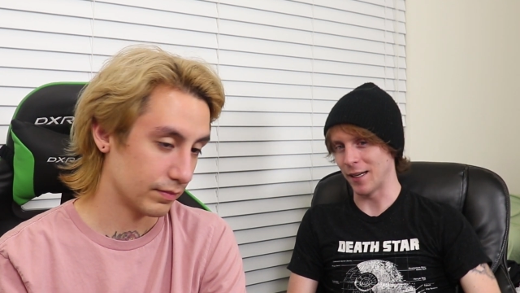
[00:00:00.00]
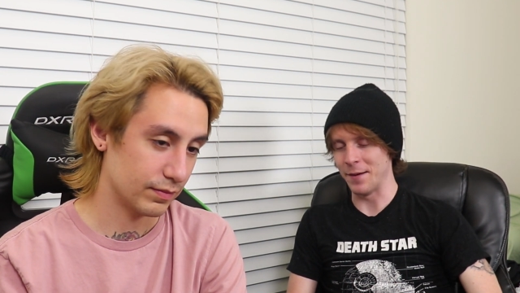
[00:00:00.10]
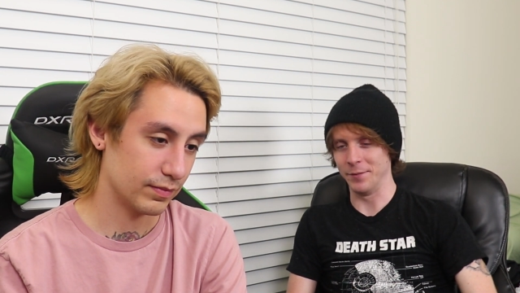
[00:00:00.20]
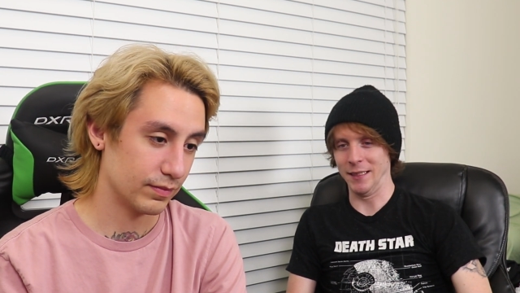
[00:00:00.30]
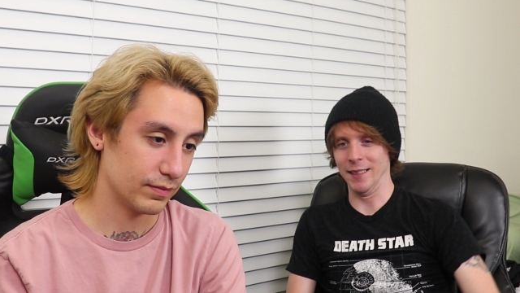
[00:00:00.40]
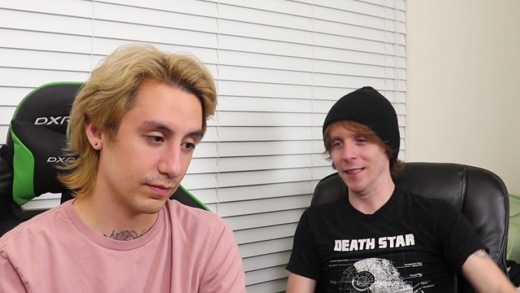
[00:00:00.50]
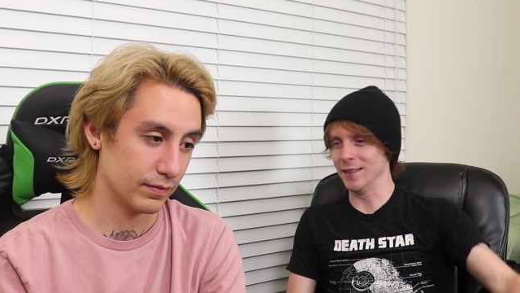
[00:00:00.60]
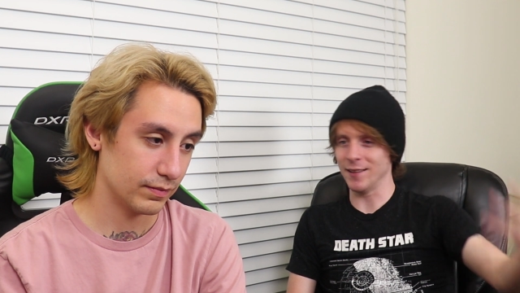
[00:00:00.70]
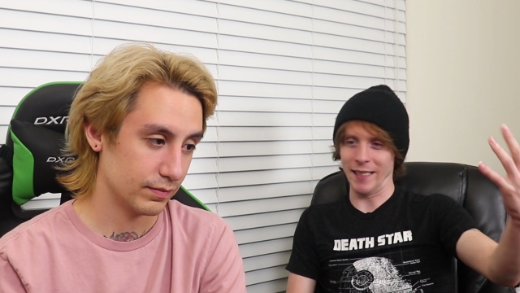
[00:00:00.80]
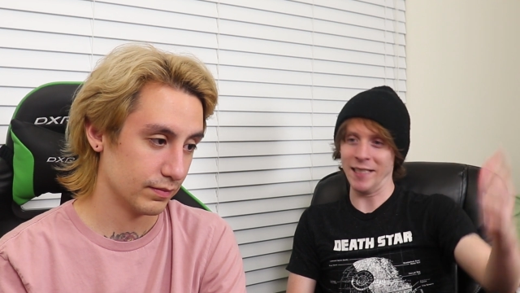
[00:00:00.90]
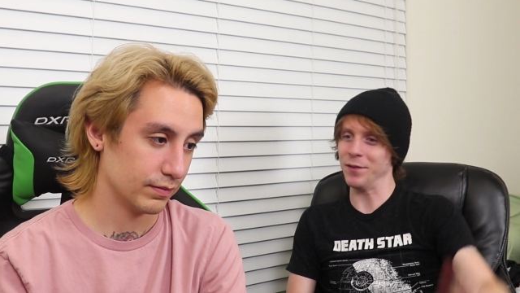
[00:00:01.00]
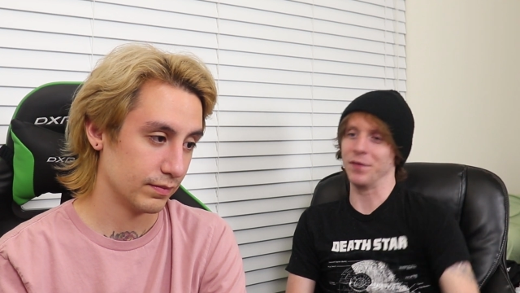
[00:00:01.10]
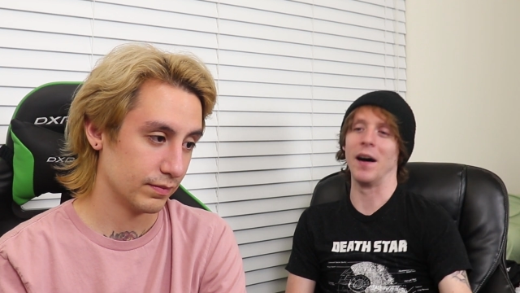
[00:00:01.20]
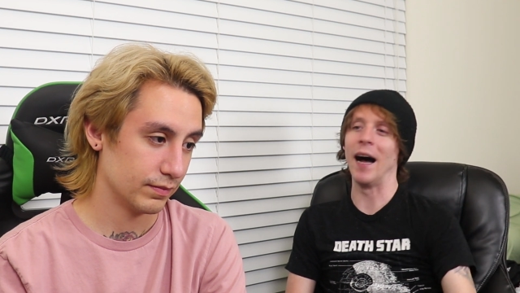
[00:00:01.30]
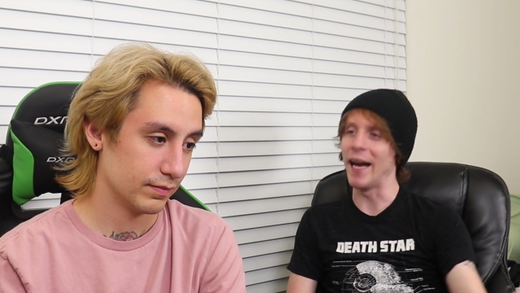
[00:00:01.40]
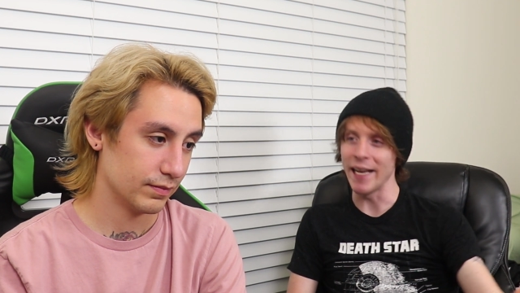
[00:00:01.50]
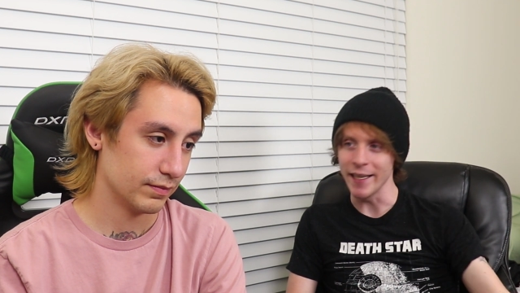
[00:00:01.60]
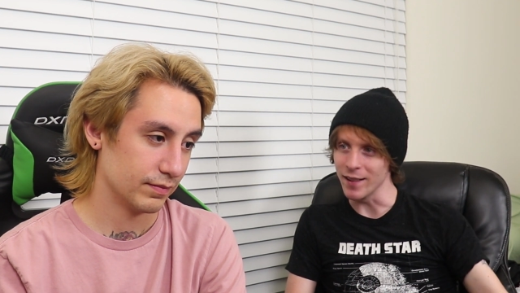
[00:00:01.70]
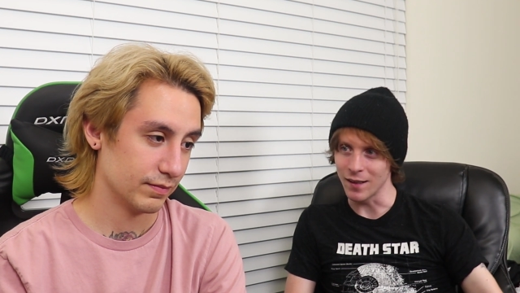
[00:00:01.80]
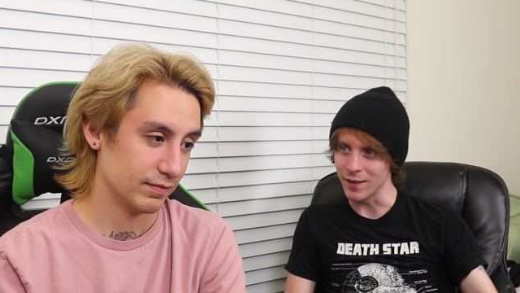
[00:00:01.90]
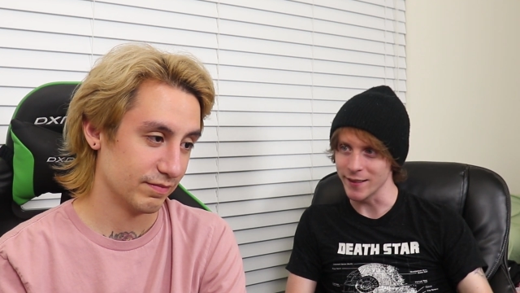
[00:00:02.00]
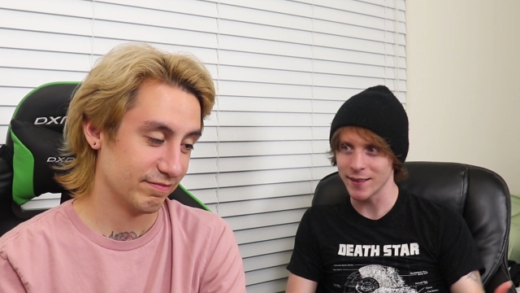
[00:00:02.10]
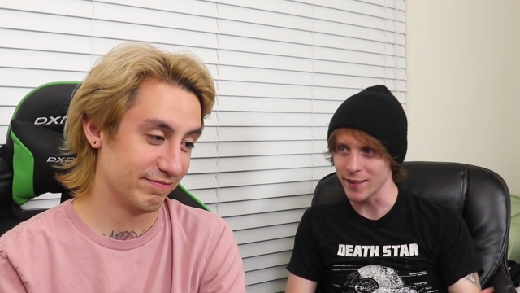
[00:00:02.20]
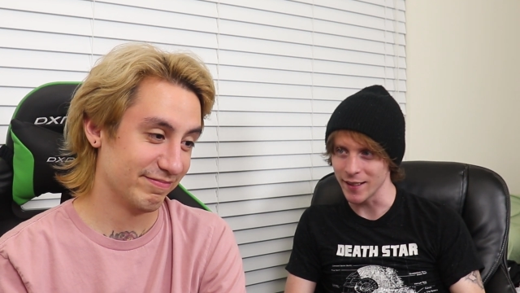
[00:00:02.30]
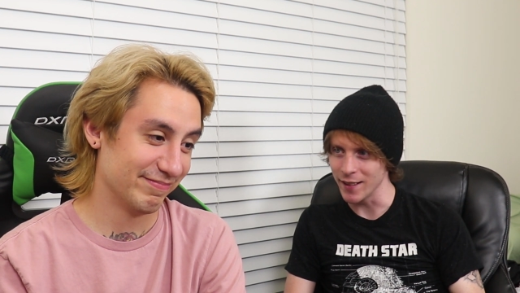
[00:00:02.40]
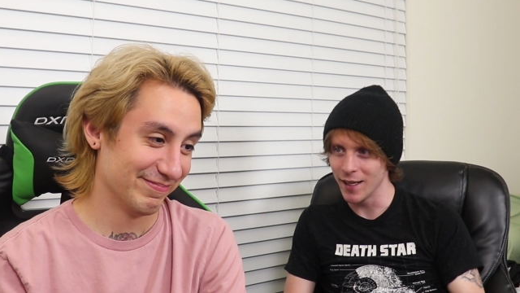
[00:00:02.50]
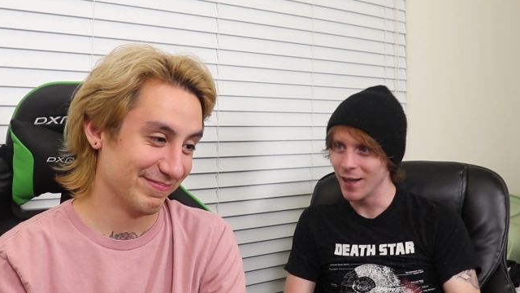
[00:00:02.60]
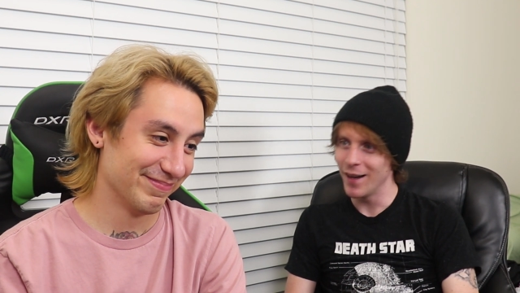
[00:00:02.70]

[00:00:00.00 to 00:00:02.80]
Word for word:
Speaker 1: I mean it's it's fine, honestly.